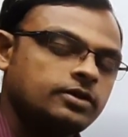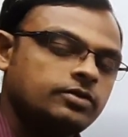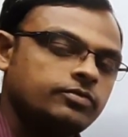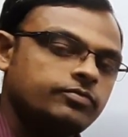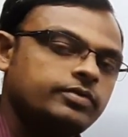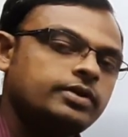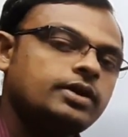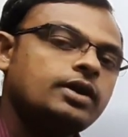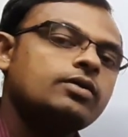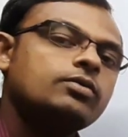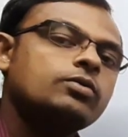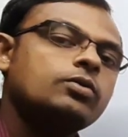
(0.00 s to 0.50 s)
We
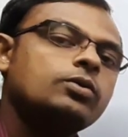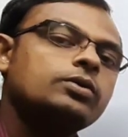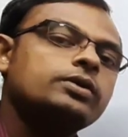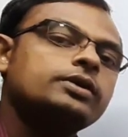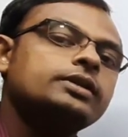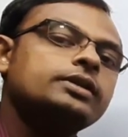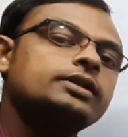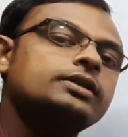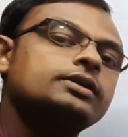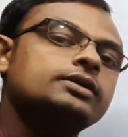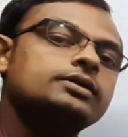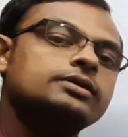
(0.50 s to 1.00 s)
have
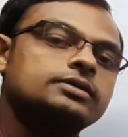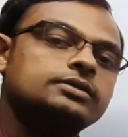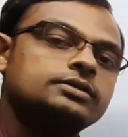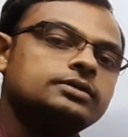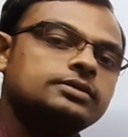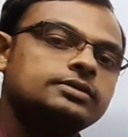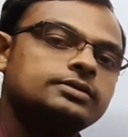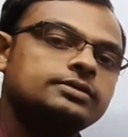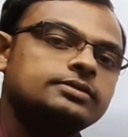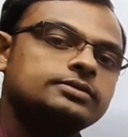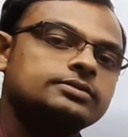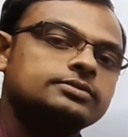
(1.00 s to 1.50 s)
already
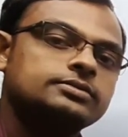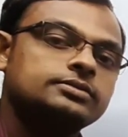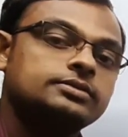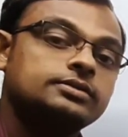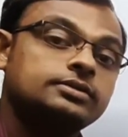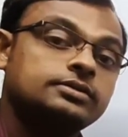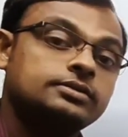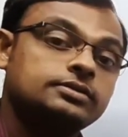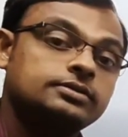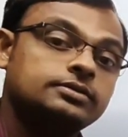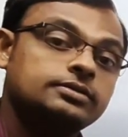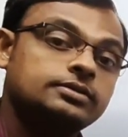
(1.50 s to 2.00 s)
learned
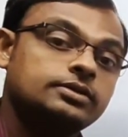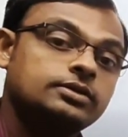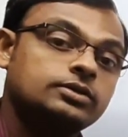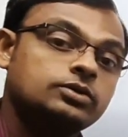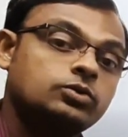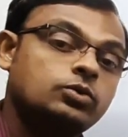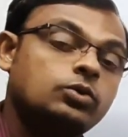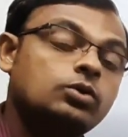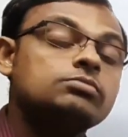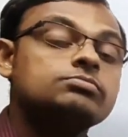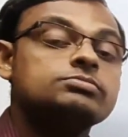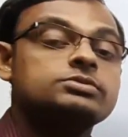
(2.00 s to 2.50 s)
the
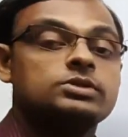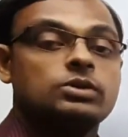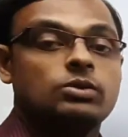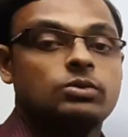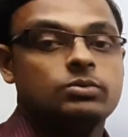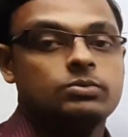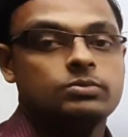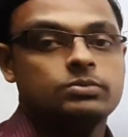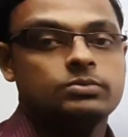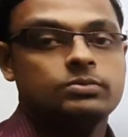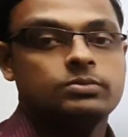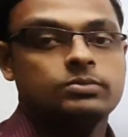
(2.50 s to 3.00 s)
Coulomb's law.
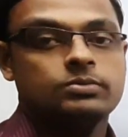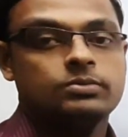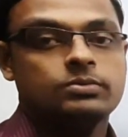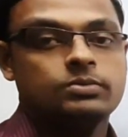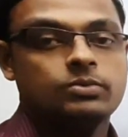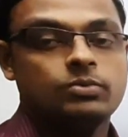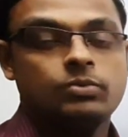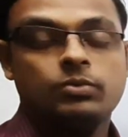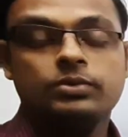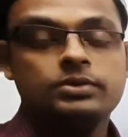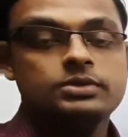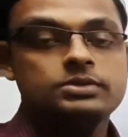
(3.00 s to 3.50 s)

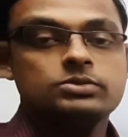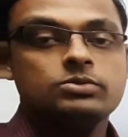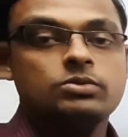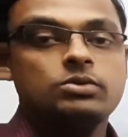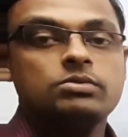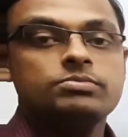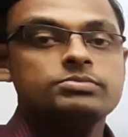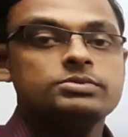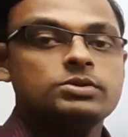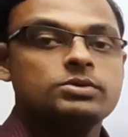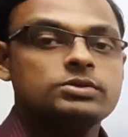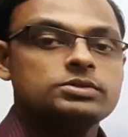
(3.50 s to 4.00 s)
What is
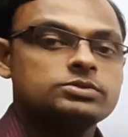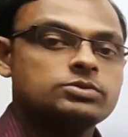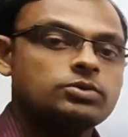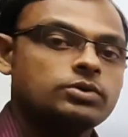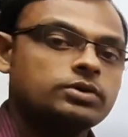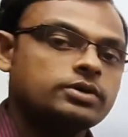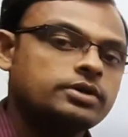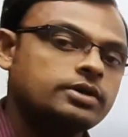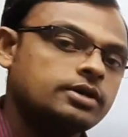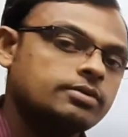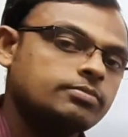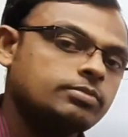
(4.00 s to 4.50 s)
Coulomb's law is
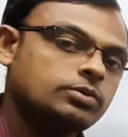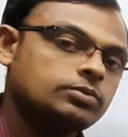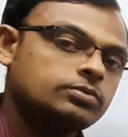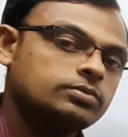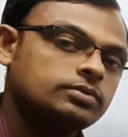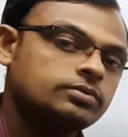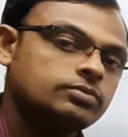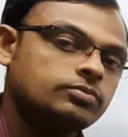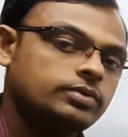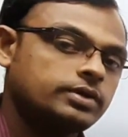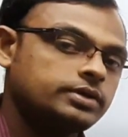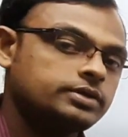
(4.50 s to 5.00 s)
talking about?
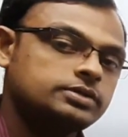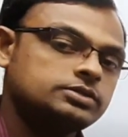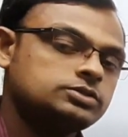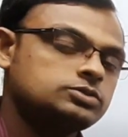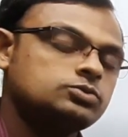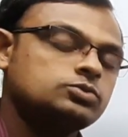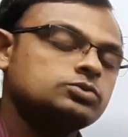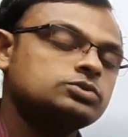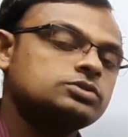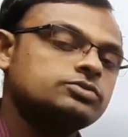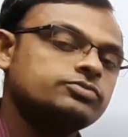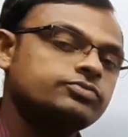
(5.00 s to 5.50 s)
Why it is
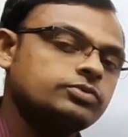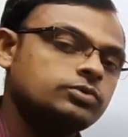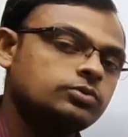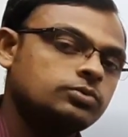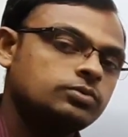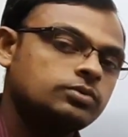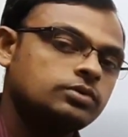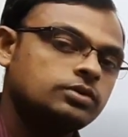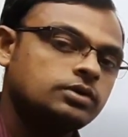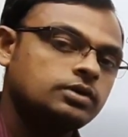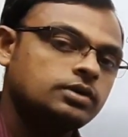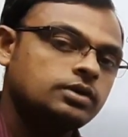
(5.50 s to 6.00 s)
used for?
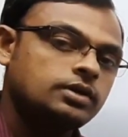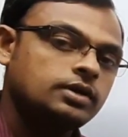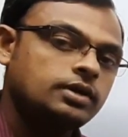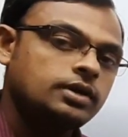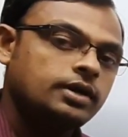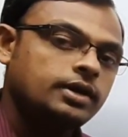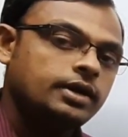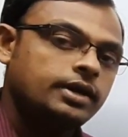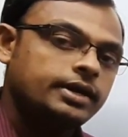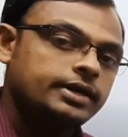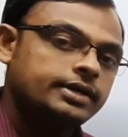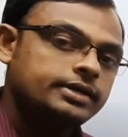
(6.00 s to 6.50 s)

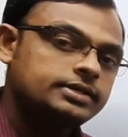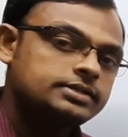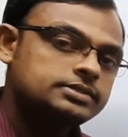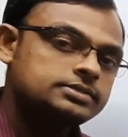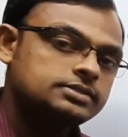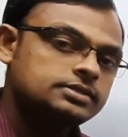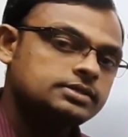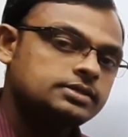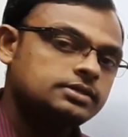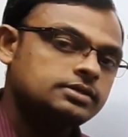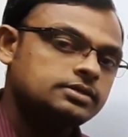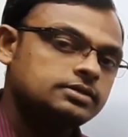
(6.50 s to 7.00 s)
It is
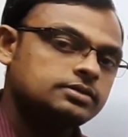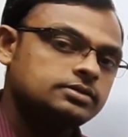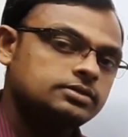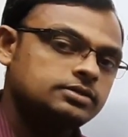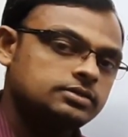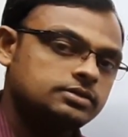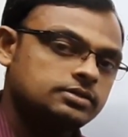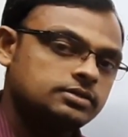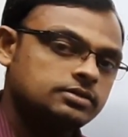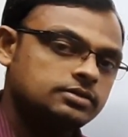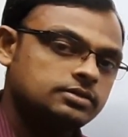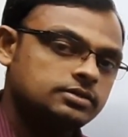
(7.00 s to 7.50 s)

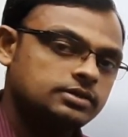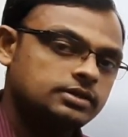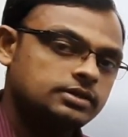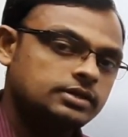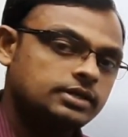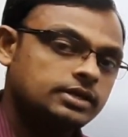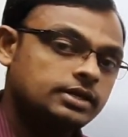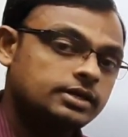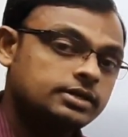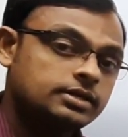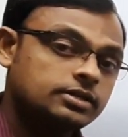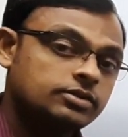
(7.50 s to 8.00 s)

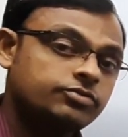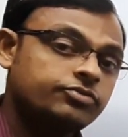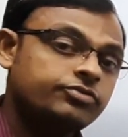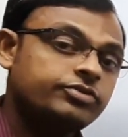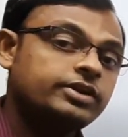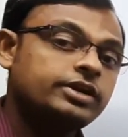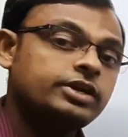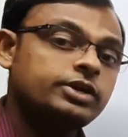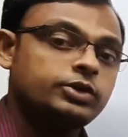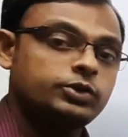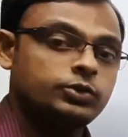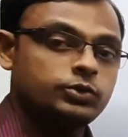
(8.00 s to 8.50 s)
electric
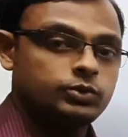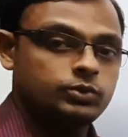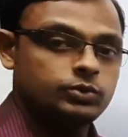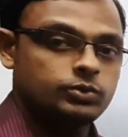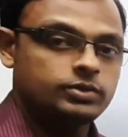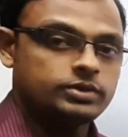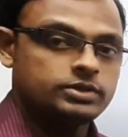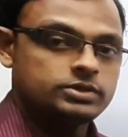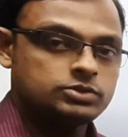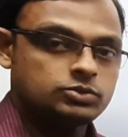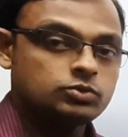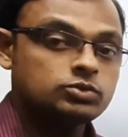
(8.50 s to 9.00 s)
field due to. It
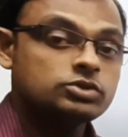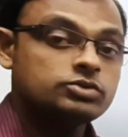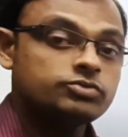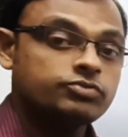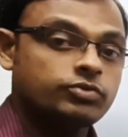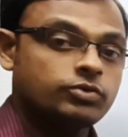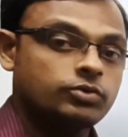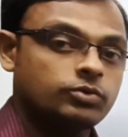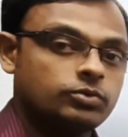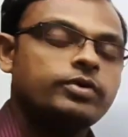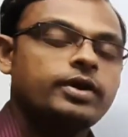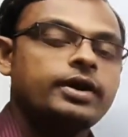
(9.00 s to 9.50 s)
is used
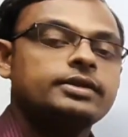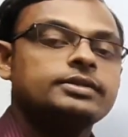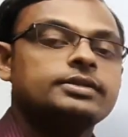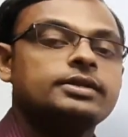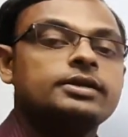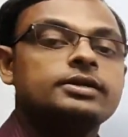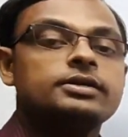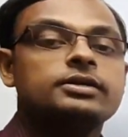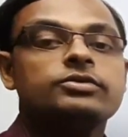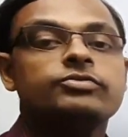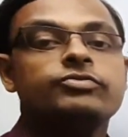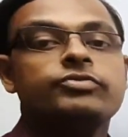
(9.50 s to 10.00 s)
for find the
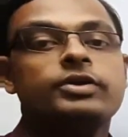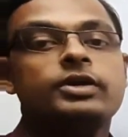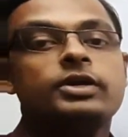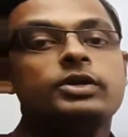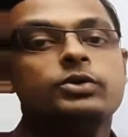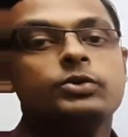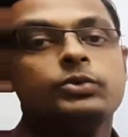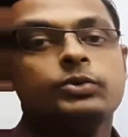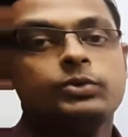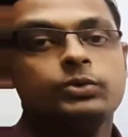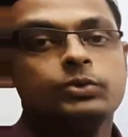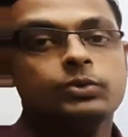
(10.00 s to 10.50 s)
electric field
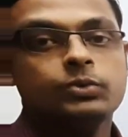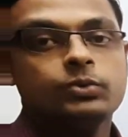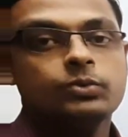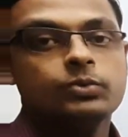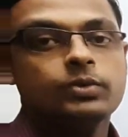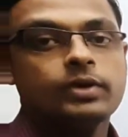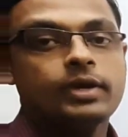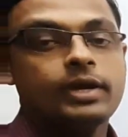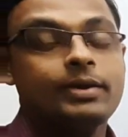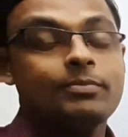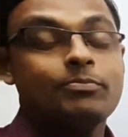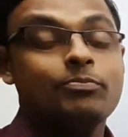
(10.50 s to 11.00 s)
due to
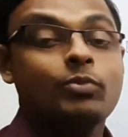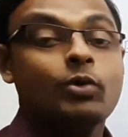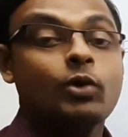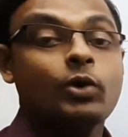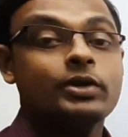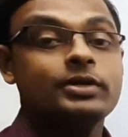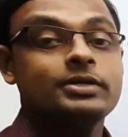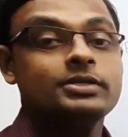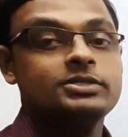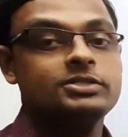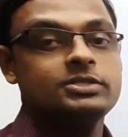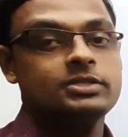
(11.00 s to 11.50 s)
a
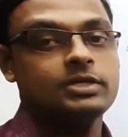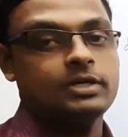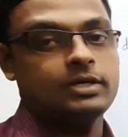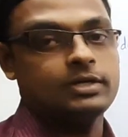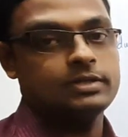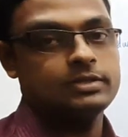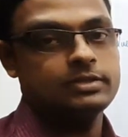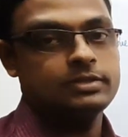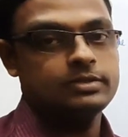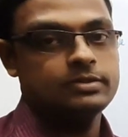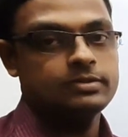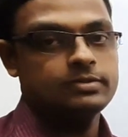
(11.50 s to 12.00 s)
point
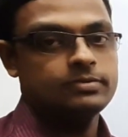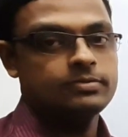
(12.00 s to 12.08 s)
charge.